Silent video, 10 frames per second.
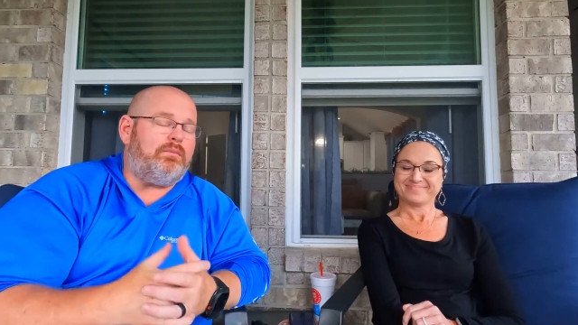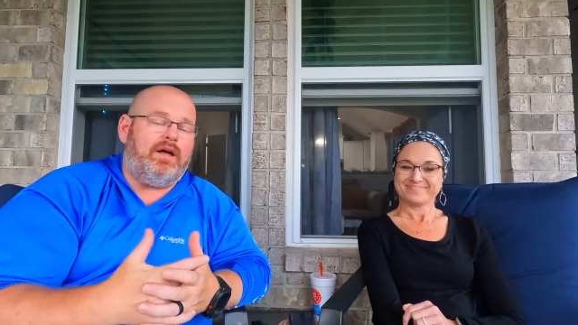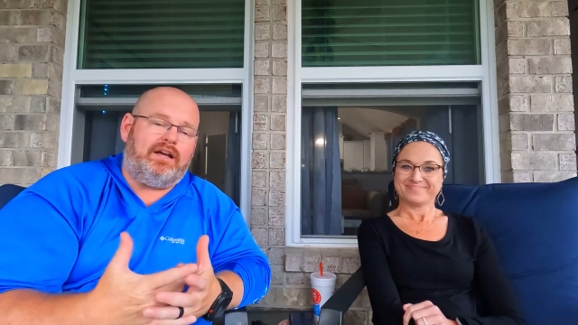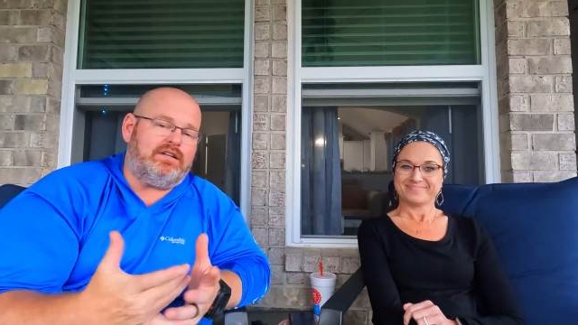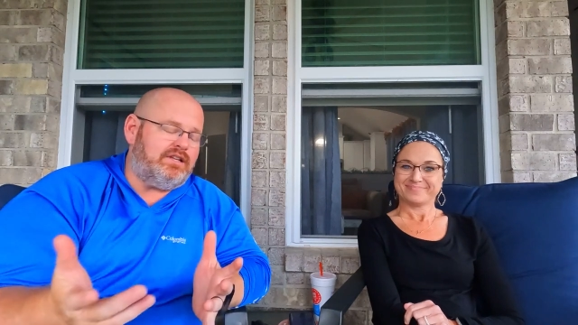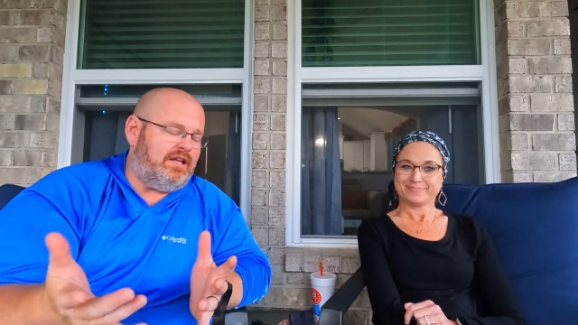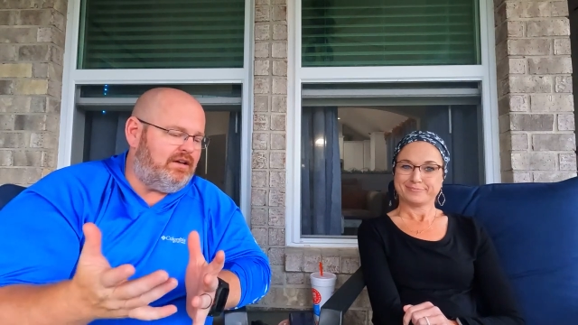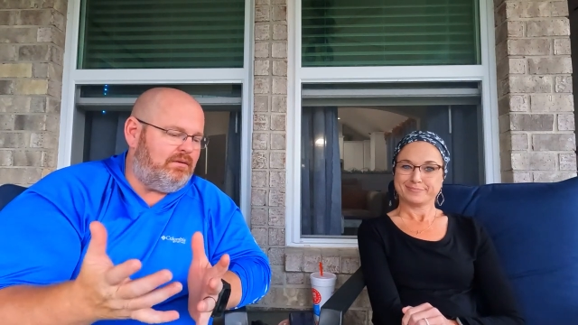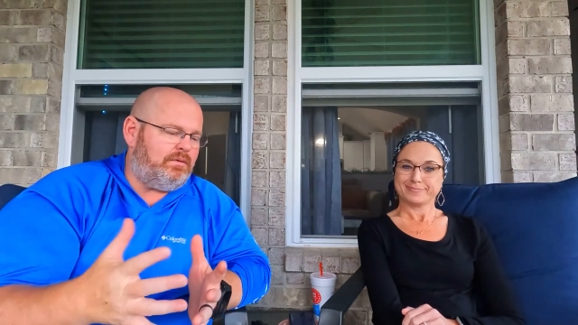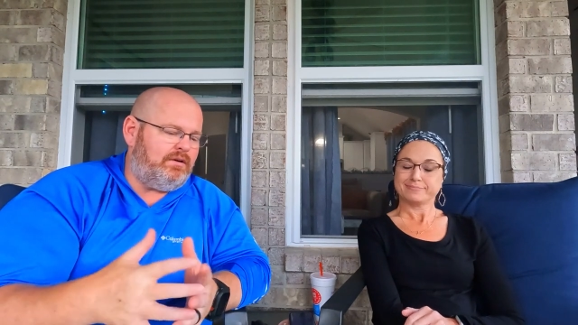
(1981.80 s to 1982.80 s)
Speaker 1: we'll package that
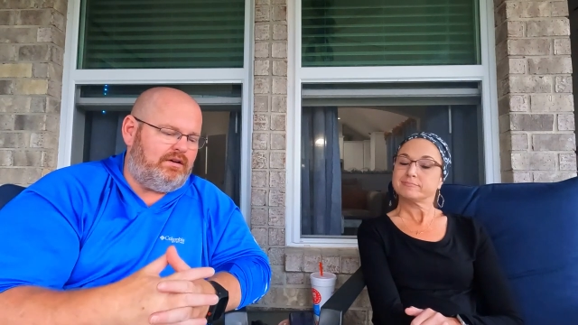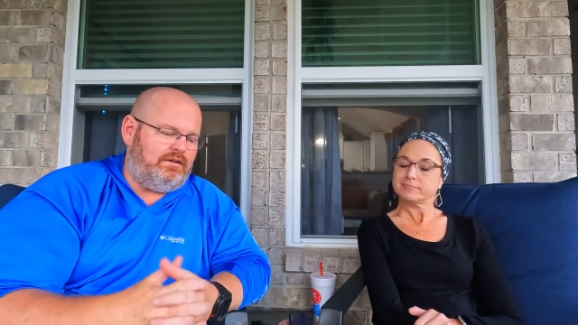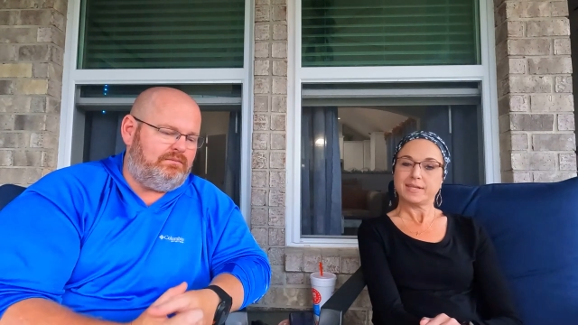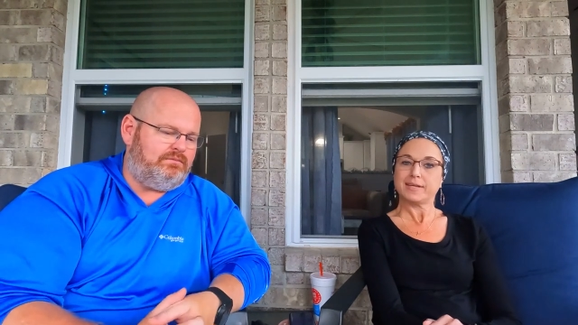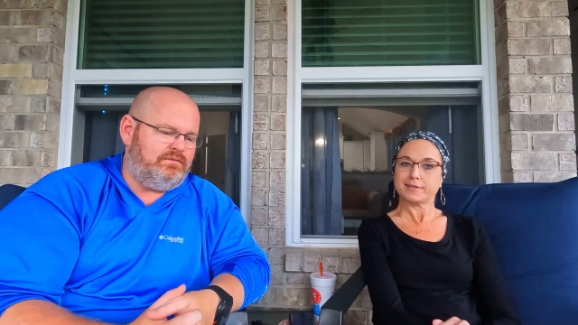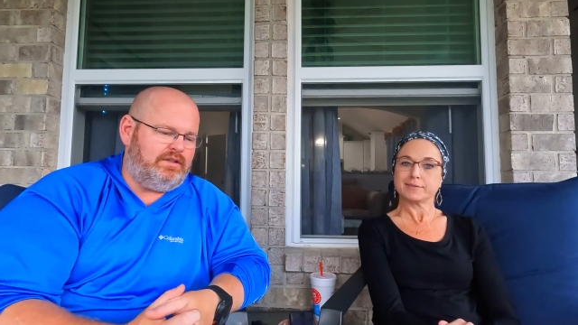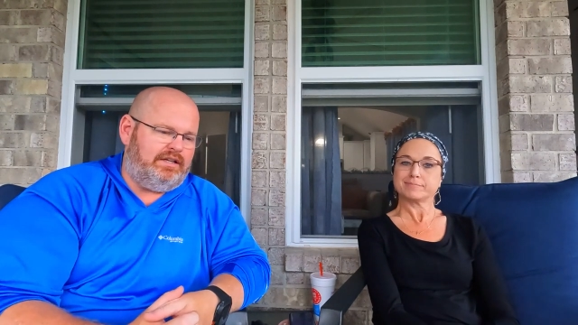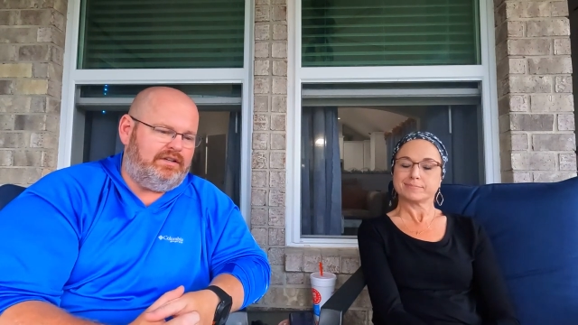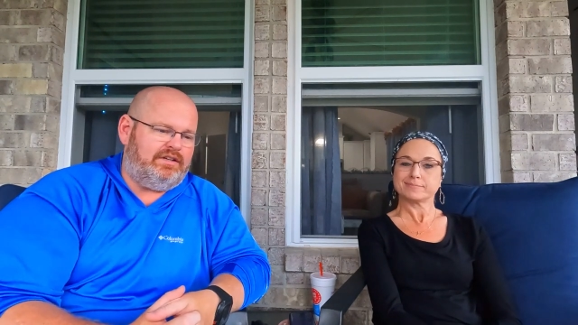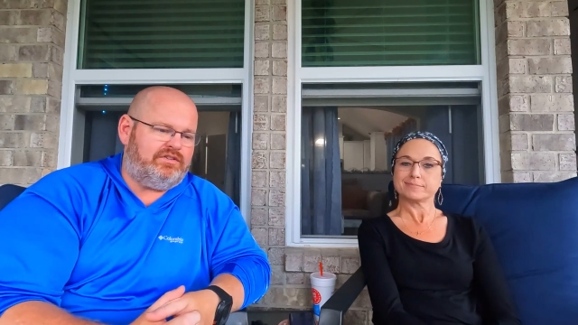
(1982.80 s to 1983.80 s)
up um,
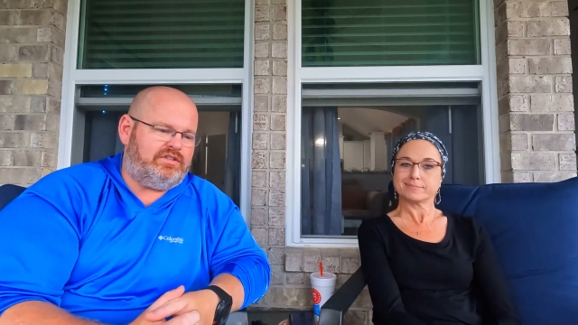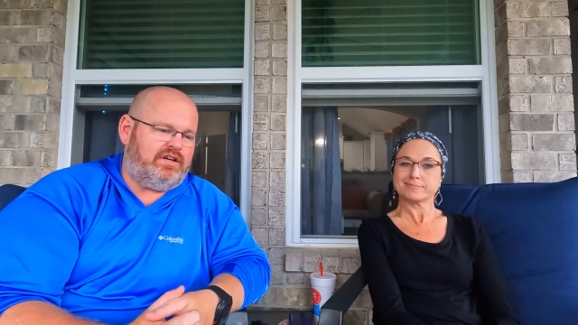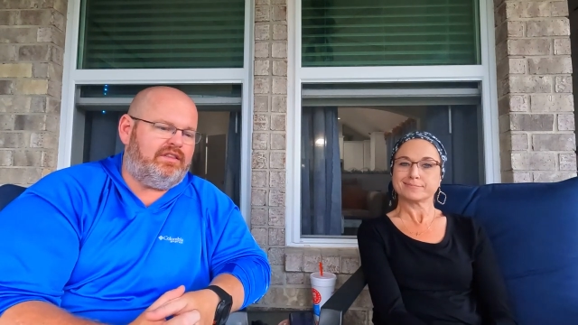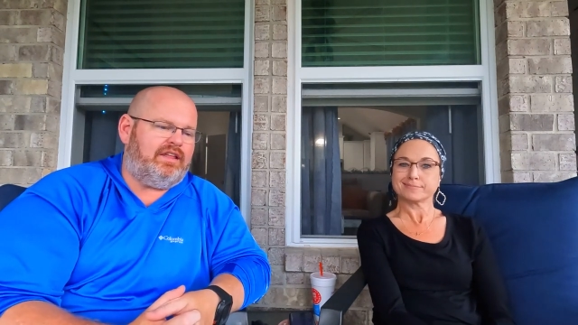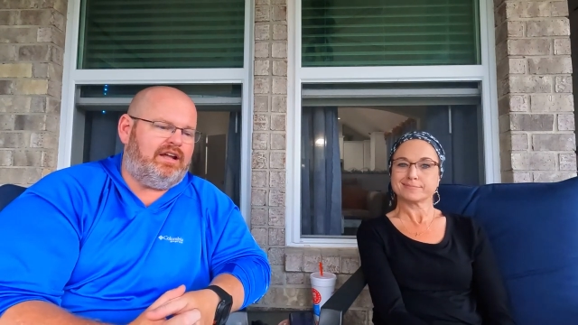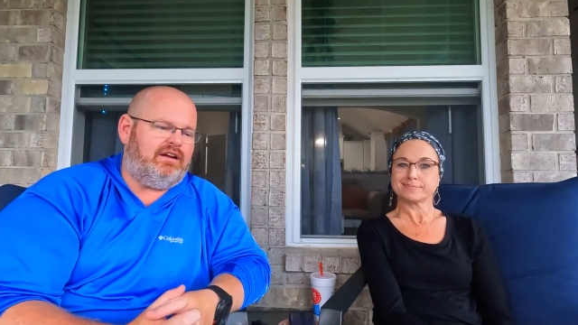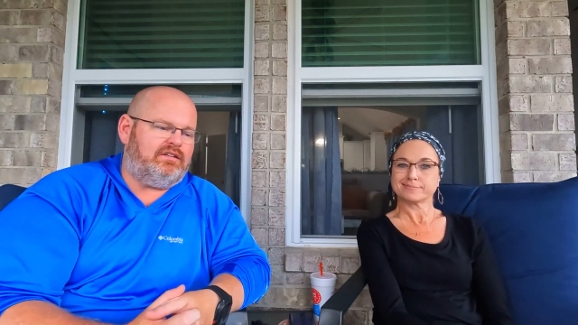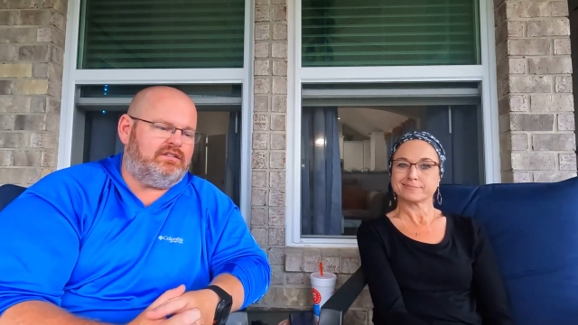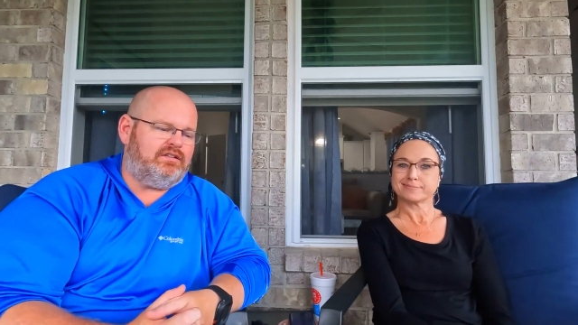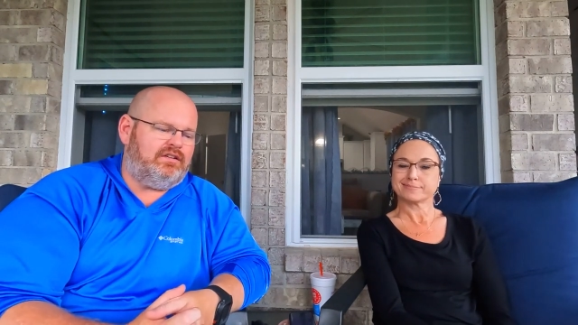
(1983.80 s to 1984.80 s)
and and share that
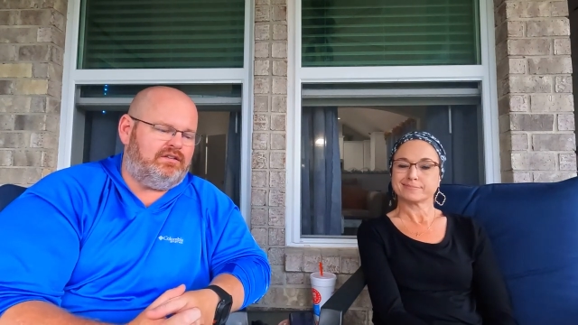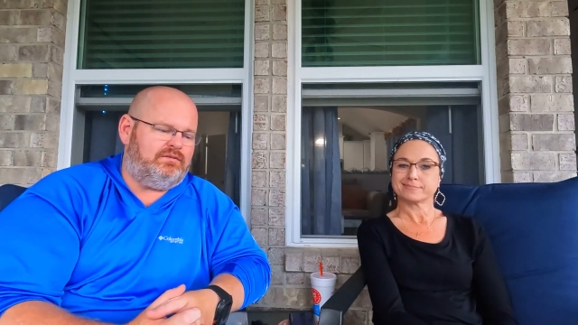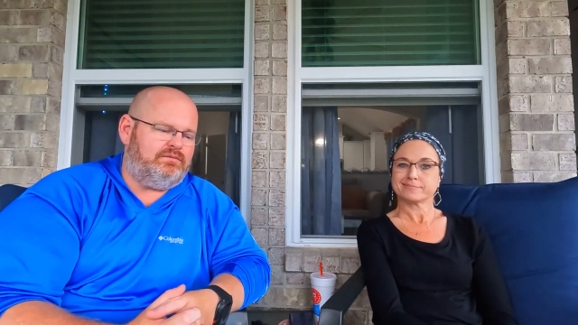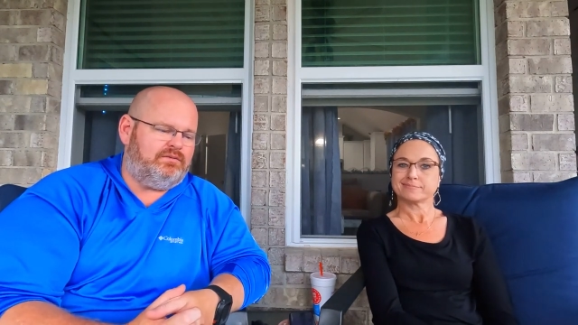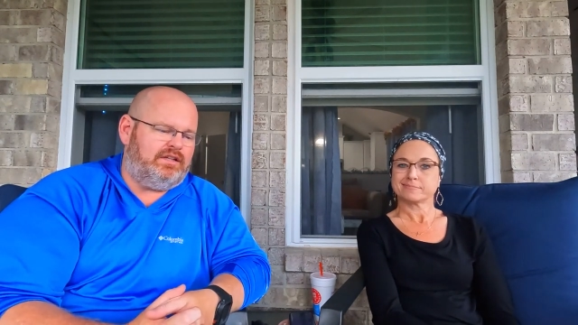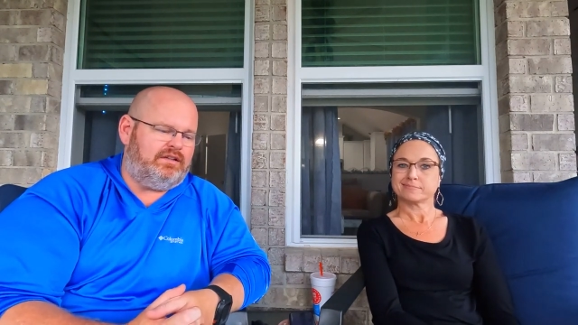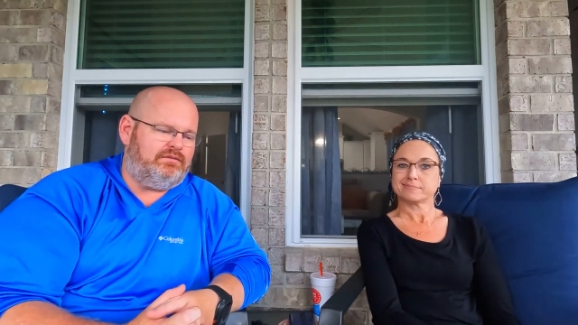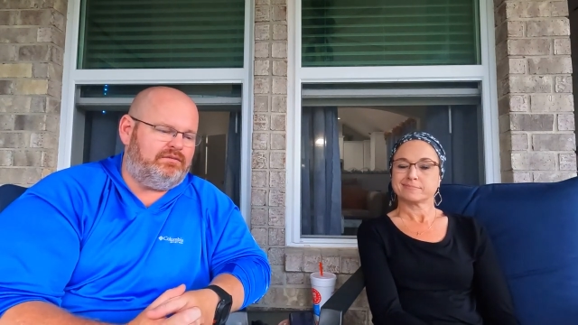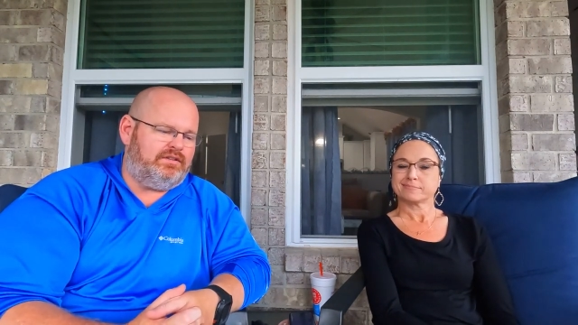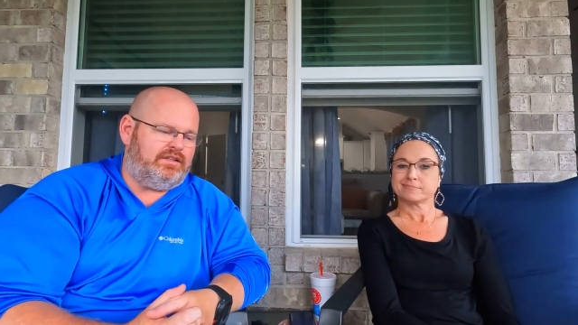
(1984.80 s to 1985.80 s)
out um, in
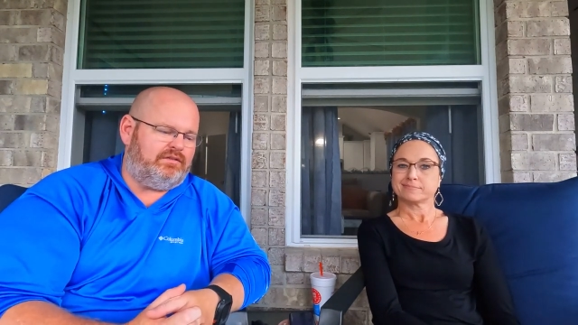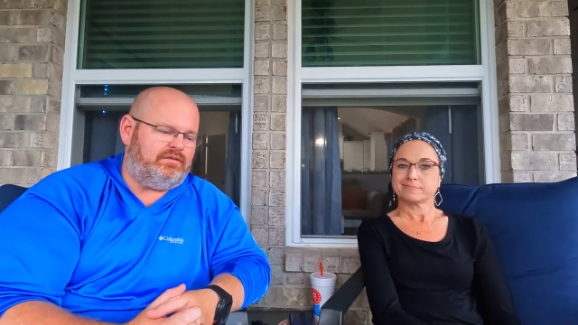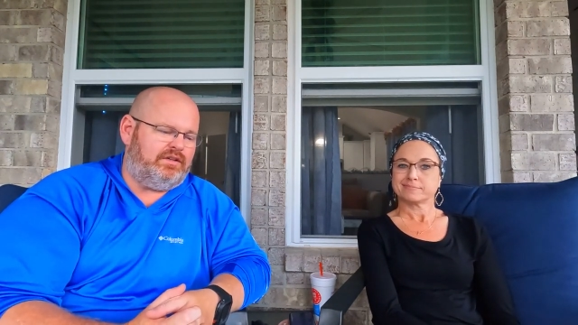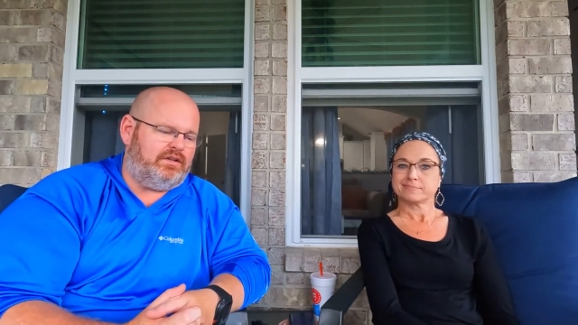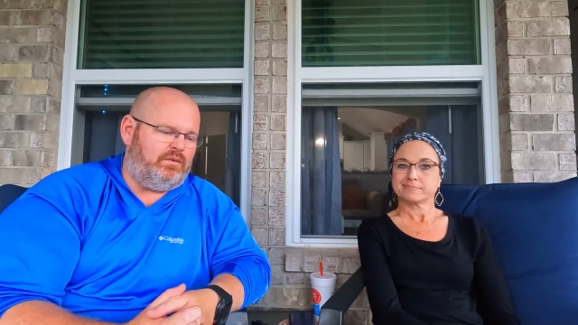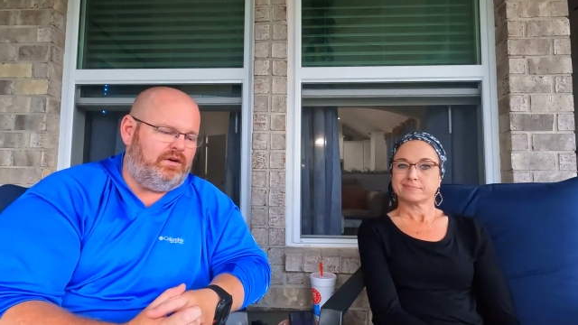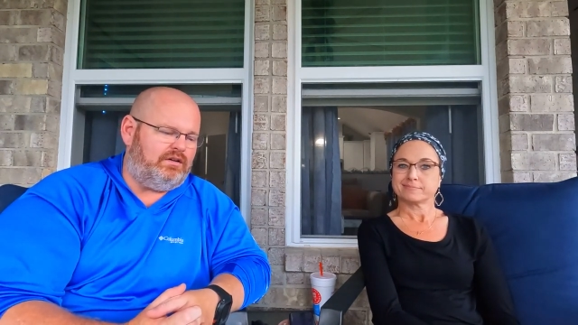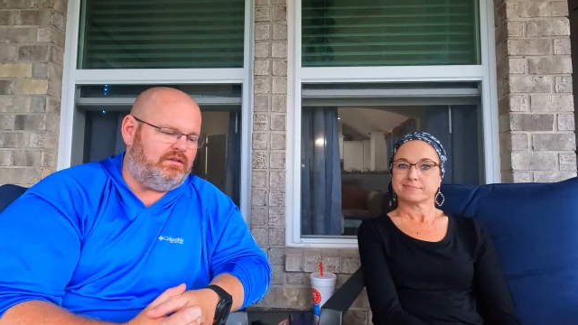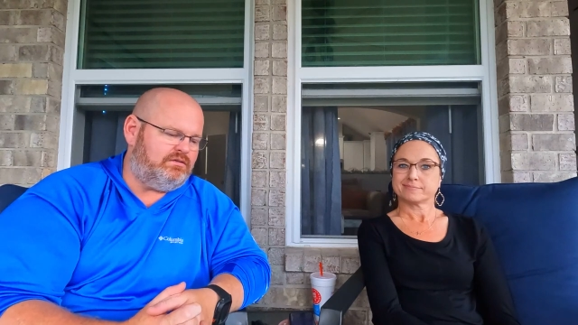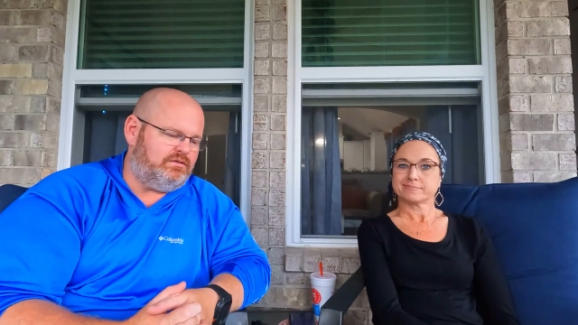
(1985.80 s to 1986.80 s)
a in a in a
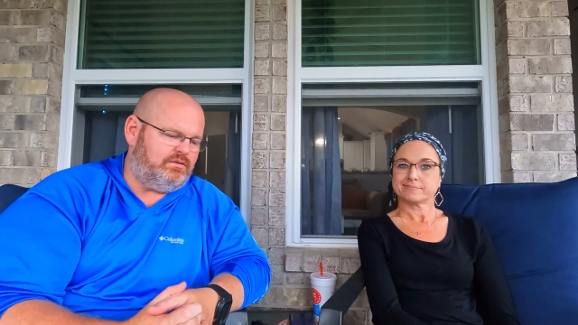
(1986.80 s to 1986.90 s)
well